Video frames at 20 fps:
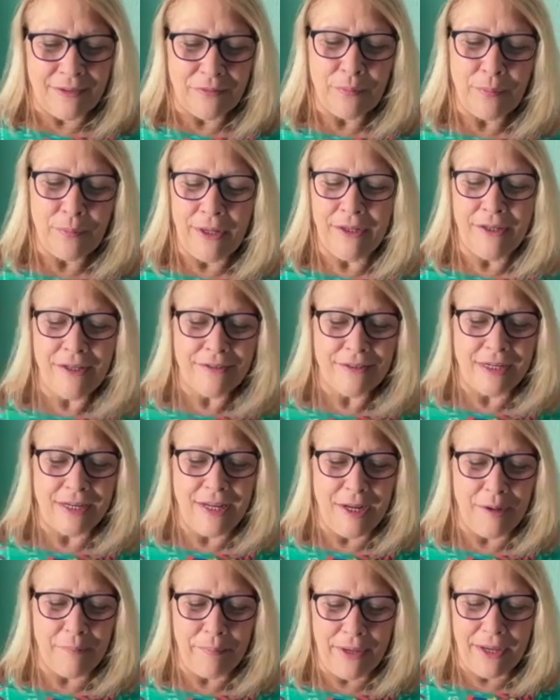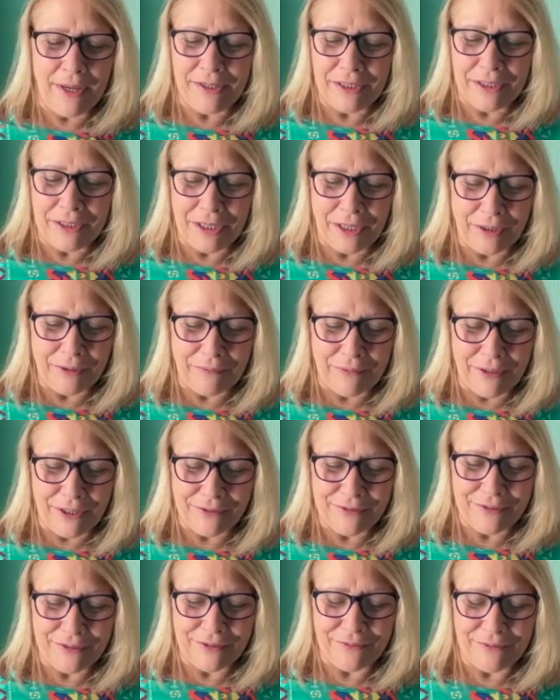Probably because I can't back in anywhere.
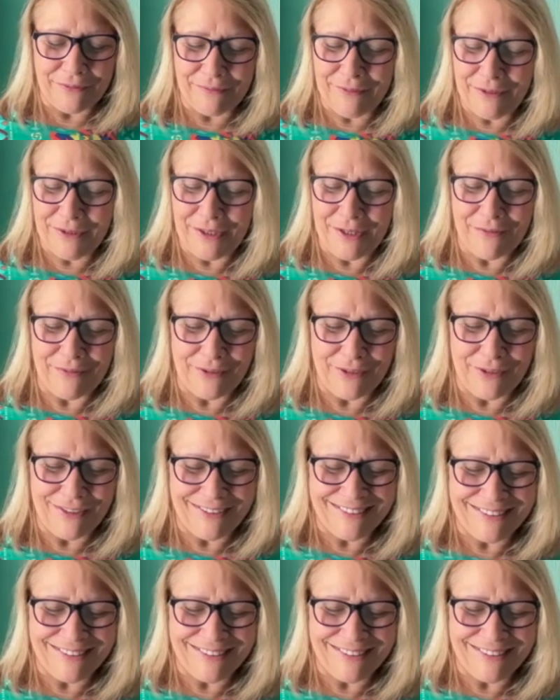So whatever.